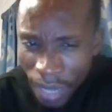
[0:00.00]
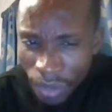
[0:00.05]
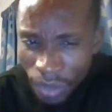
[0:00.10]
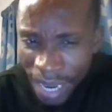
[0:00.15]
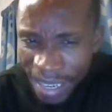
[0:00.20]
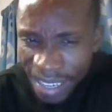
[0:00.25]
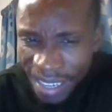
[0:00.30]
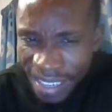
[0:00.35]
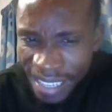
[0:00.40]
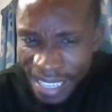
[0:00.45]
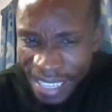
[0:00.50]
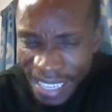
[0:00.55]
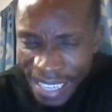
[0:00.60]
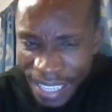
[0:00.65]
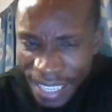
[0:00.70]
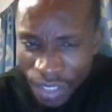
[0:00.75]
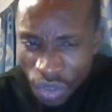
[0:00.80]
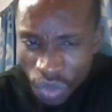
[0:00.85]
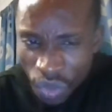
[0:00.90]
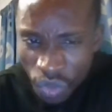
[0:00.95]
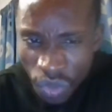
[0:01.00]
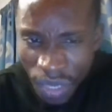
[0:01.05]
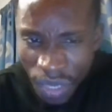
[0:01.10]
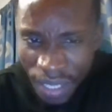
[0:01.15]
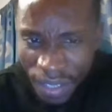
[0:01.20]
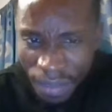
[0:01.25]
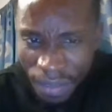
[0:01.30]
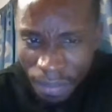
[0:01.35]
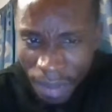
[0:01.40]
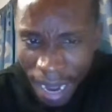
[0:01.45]
I usually link it
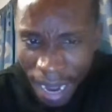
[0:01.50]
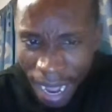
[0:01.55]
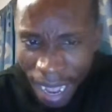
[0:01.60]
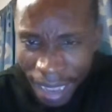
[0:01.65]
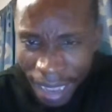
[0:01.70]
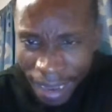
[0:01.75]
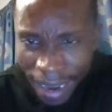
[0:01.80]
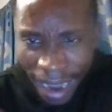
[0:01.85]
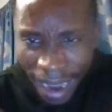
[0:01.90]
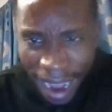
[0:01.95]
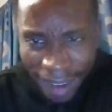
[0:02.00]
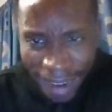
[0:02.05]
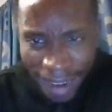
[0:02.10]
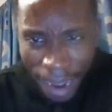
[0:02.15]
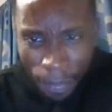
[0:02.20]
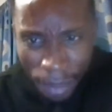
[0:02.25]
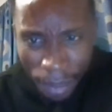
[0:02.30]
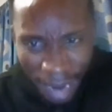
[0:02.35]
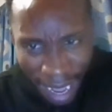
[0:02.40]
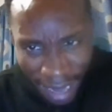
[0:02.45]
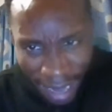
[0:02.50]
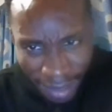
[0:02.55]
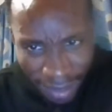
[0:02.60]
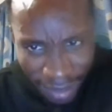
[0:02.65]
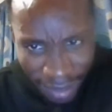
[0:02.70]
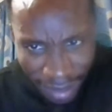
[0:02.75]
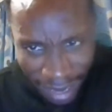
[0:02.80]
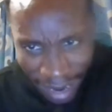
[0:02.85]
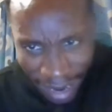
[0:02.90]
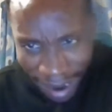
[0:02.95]
with my career
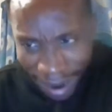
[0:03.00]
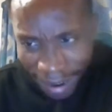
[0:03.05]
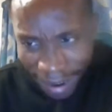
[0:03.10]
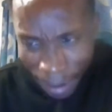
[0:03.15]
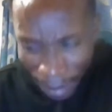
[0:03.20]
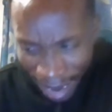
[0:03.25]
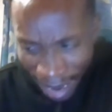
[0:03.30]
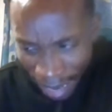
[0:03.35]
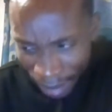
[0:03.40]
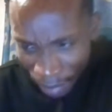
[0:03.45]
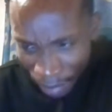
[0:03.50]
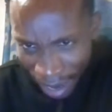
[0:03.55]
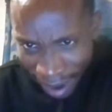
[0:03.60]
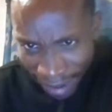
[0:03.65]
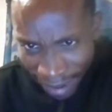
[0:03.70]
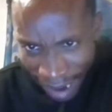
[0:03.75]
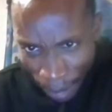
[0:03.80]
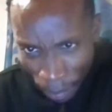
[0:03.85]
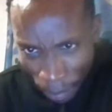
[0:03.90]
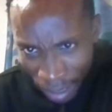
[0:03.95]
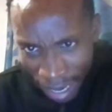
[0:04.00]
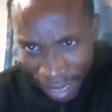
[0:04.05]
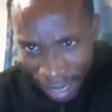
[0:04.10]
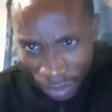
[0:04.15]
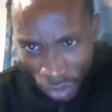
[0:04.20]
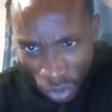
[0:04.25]
plan, my career plan.